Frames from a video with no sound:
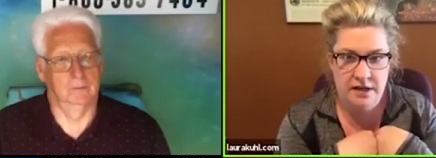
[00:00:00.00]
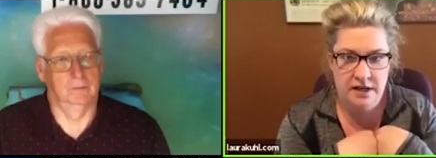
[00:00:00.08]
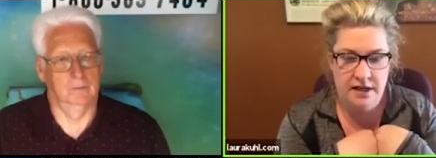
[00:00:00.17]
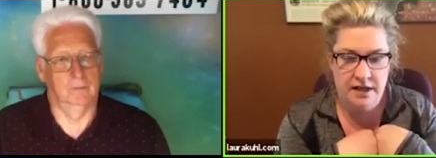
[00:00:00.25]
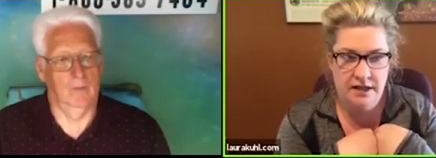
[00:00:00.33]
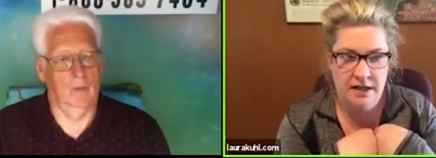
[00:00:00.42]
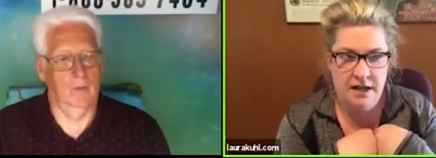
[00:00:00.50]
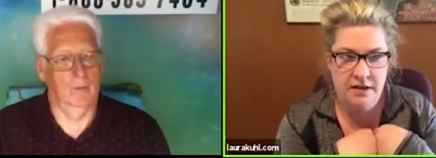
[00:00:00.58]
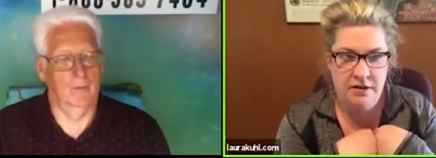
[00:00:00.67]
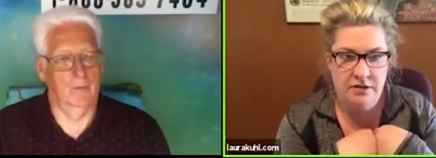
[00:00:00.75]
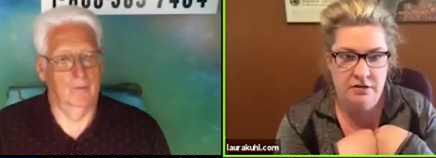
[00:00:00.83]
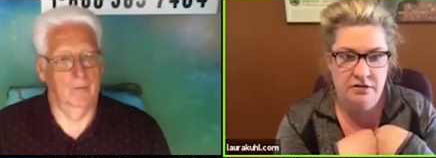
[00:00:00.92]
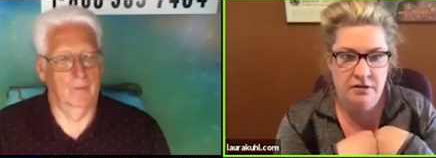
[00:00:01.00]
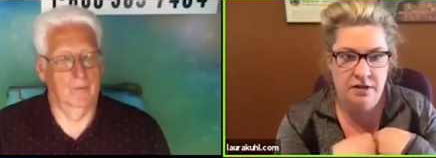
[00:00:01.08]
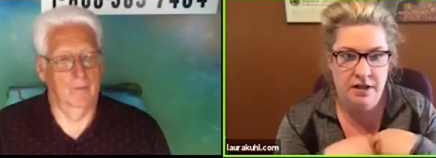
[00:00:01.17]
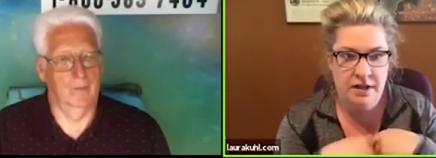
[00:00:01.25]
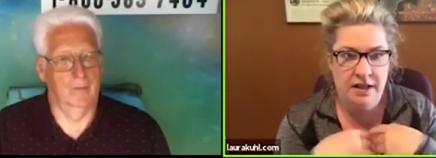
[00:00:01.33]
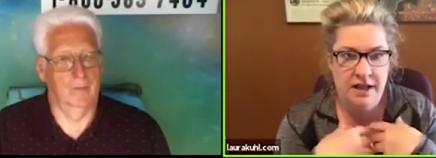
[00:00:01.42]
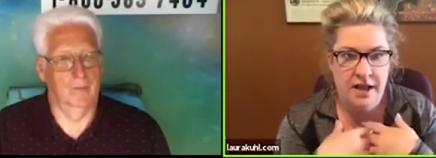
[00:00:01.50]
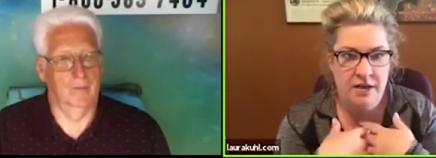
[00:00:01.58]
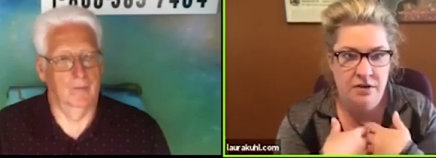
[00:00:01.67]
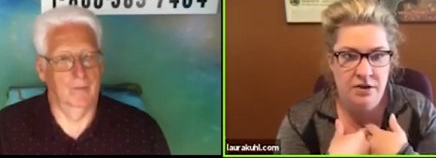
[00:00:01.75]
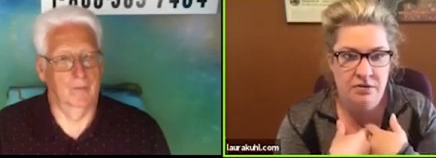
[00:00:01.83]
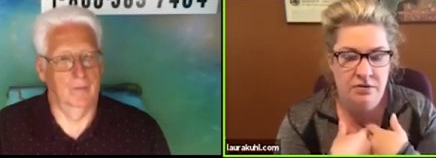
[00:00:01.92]
Speaker 1: And how do you know
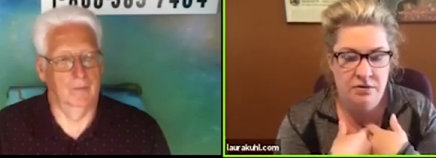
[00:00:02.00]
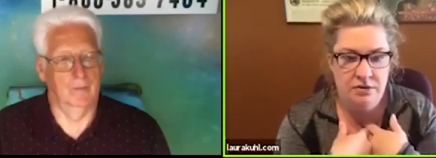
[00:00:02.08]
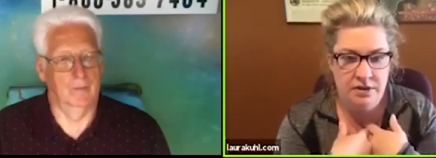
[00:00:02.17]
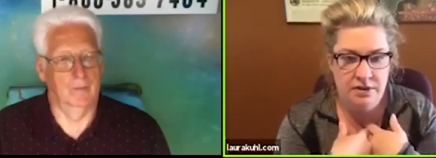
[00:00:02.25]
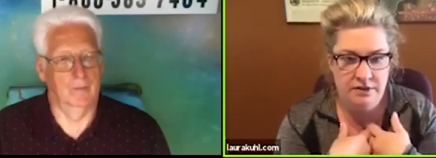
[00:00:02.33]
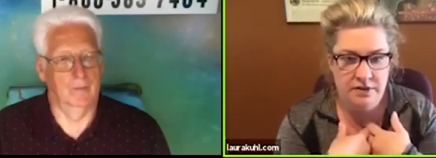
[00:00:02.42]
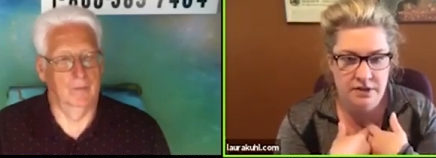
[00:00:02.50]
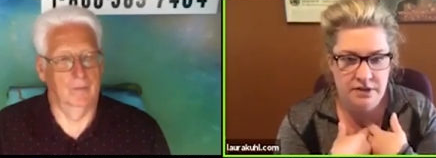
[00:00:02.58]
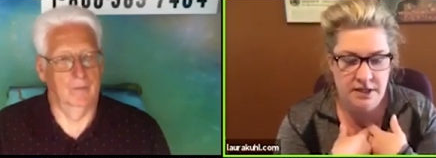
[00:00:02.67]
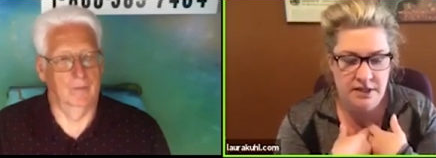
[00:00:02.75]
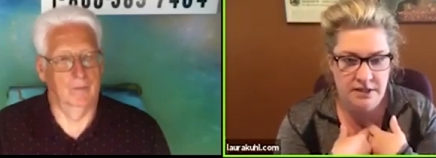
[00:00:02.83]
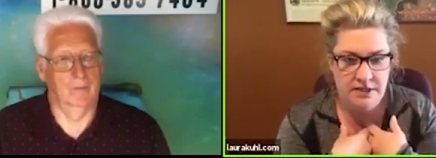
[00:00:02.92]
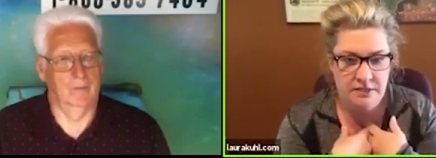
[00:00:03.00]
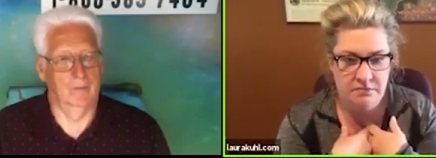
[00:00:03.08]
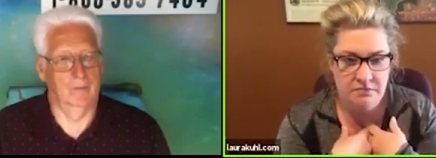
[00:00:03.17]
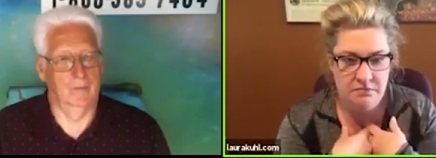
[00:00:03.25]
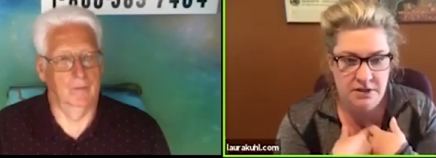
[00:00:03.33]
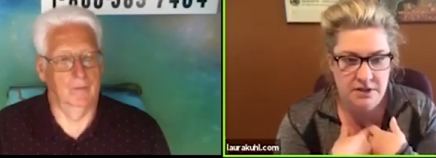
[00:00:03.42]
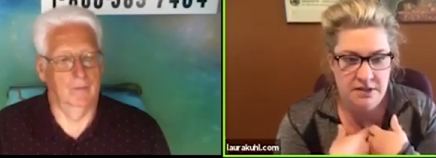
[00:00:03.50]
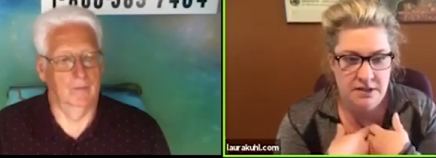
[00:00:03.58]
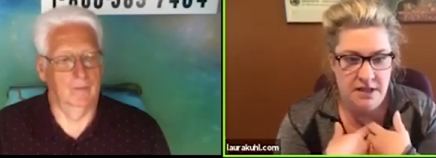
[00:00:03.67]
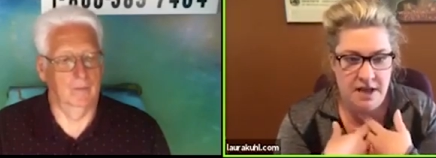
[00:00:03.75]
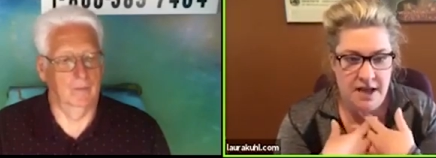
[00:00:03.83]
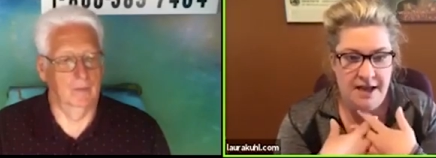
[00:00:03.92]
the difference, Tyhson?
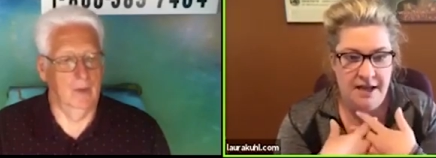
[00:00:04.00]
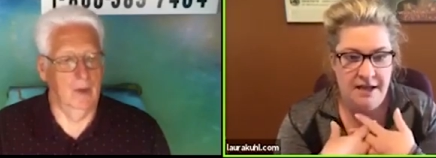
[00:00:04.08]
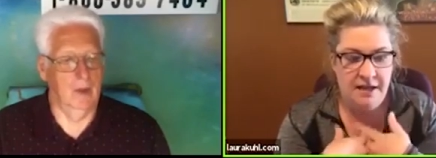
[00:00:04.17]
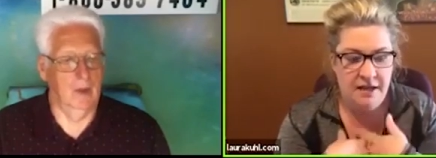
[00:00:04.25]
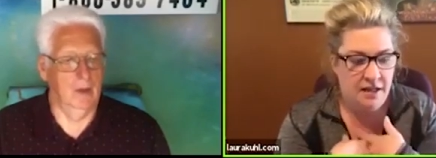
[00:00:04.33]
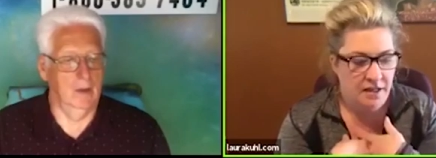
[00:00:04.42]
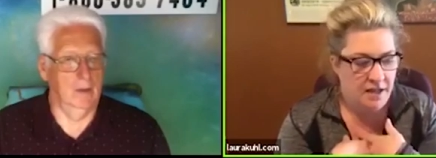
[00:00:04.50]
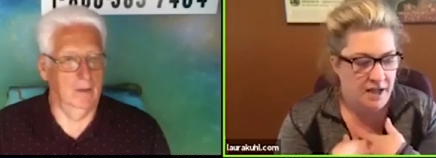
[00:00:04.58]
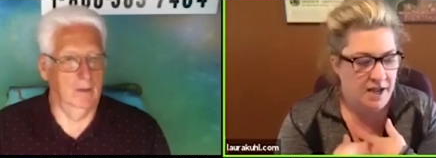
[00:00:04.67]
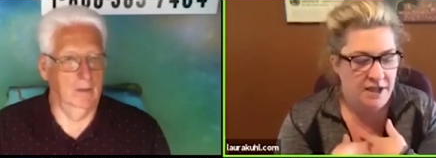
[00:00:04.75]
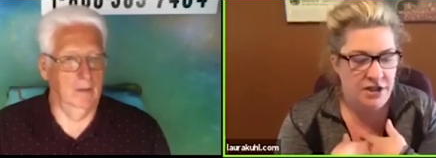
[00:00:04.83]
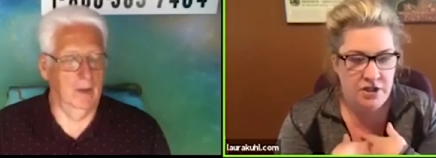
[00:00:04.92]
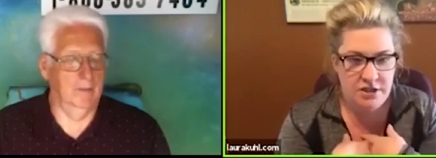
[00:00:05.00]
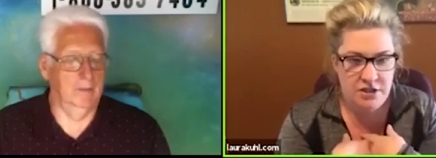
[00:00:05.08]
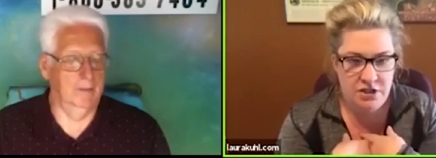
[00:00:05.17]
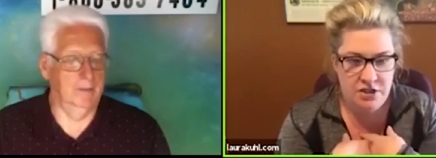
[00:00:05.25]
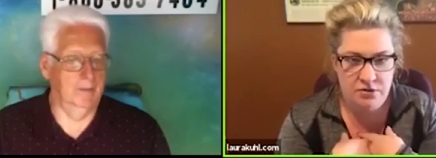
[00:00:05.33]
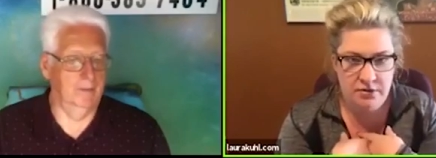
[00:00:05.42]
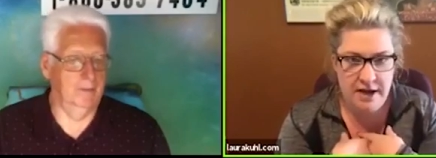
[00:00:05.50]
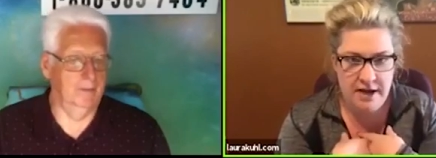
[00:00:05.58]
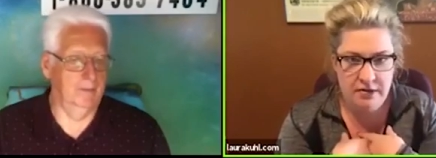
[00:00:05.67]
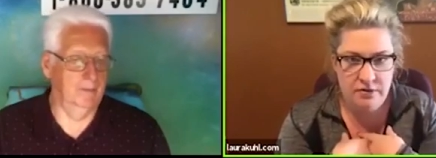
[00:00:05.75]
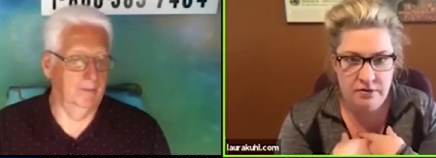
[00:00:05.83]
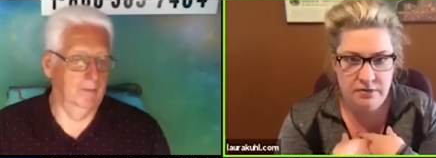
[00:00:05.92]
Because I just
Speaker 2: do
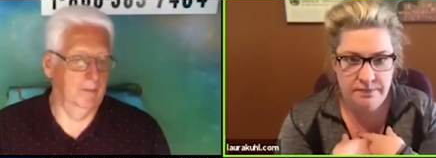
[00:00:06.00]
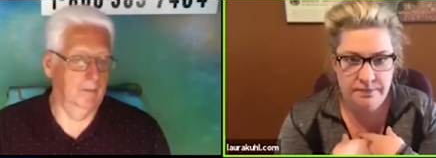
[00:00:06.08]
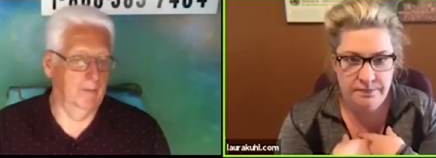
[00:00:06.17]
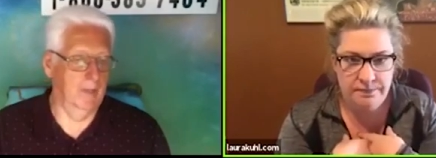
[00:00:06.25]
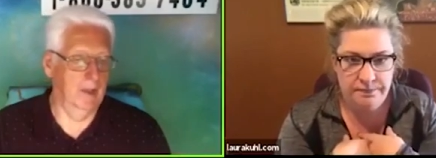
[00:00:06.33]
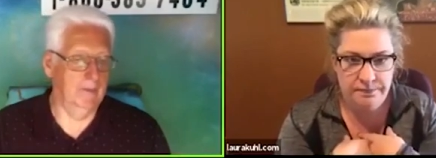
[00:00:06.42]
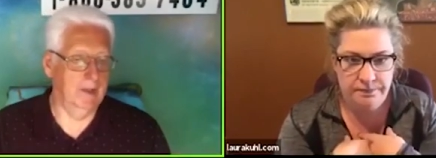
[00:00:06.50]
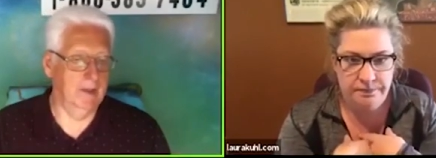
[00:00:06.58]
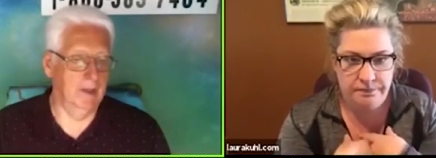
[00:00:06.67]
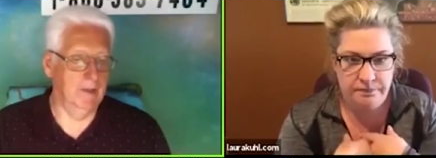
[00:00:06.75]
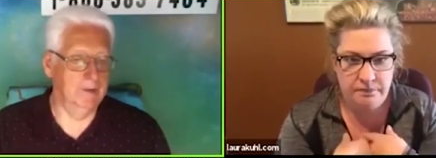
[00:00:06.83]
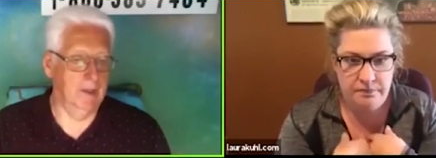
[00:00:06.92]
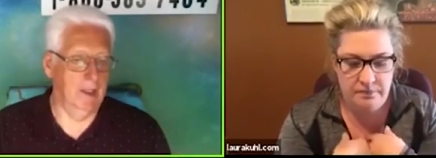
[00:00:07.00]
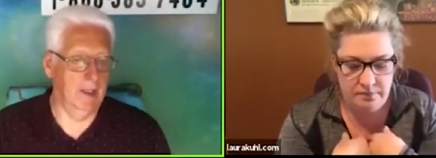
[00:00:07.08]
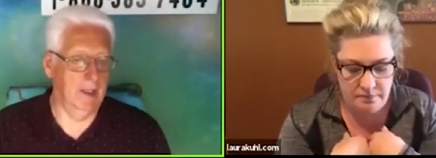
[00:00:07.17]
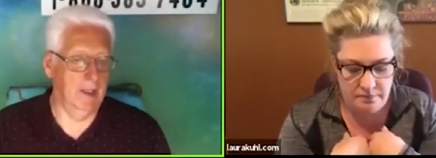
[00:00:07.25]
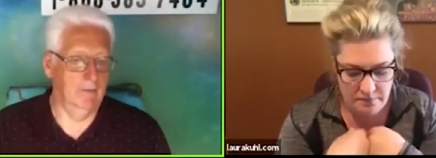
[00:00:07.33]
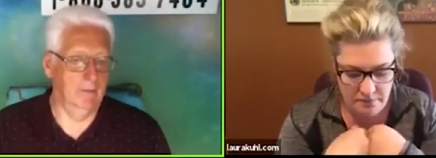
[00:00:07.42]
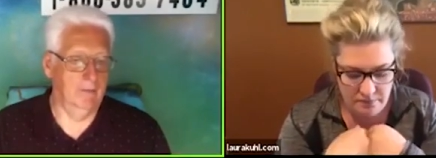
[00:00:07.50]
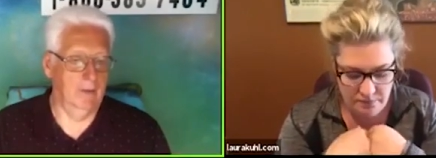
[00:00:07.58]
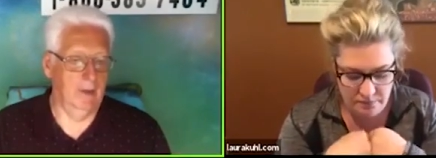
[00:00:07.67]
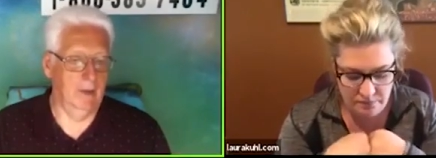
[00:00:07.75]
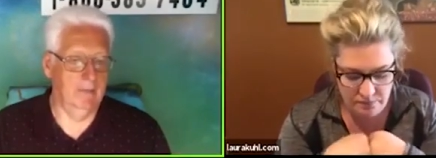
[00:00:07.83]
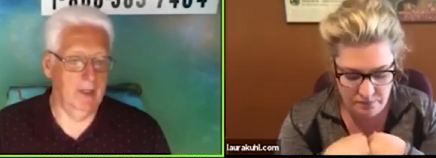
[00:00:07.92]
now. Well, because I have a
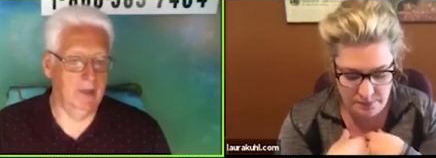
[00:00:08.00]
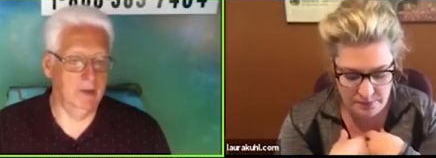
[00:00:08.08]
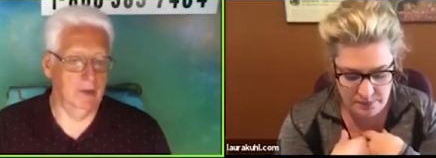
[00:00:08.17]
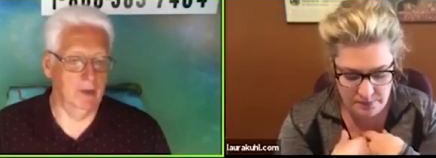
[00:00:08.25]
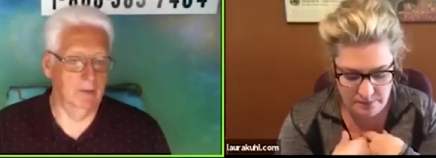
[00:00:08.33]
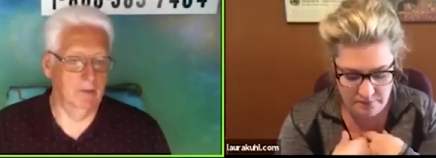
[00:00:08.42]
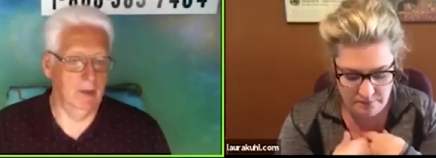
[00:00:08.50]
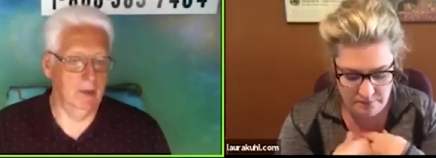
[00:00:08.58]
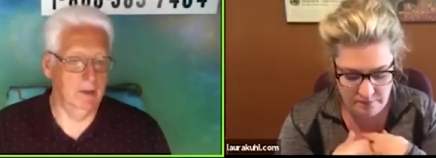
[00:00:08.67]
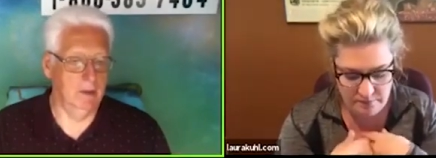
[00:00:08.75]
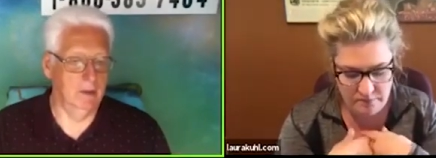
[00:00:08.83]
pendulum, right?